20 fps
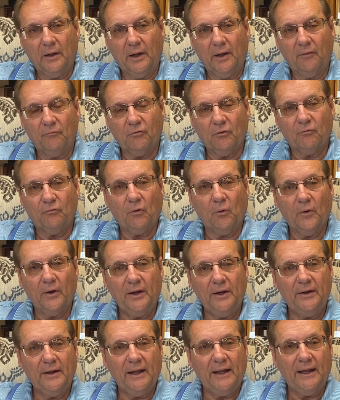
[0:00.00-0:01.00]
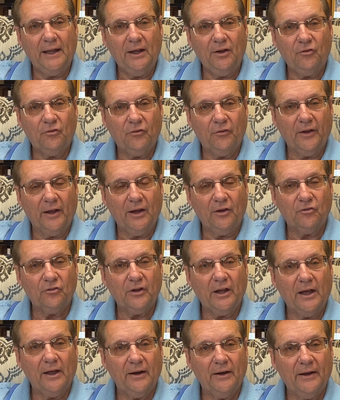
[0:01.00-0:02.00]
And for 40 days they
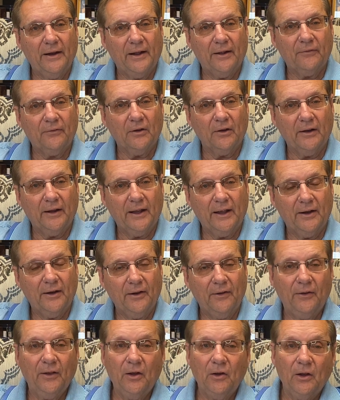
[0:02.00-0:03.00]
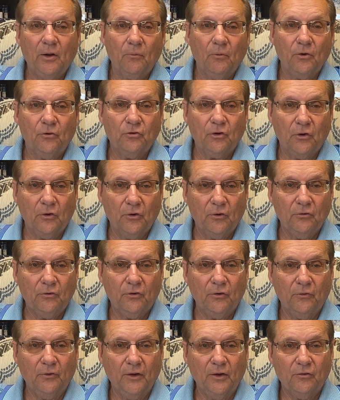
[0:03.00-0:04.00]
scouted out the land, and then they returned
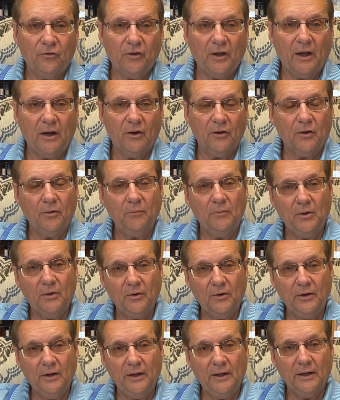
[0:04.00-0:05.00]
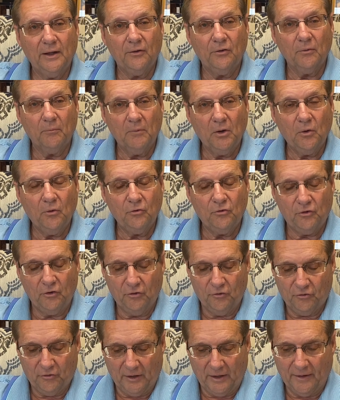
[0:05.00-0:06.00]
to the entire community and to
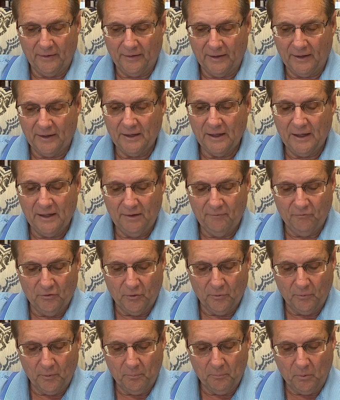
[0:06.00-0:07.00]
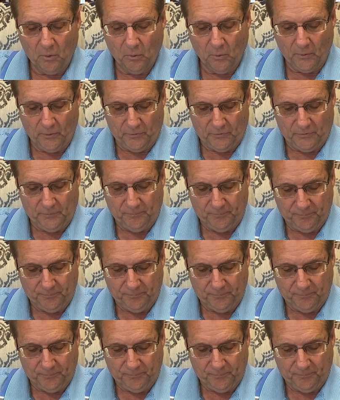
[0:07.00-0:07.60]
Moses, and they gave their report.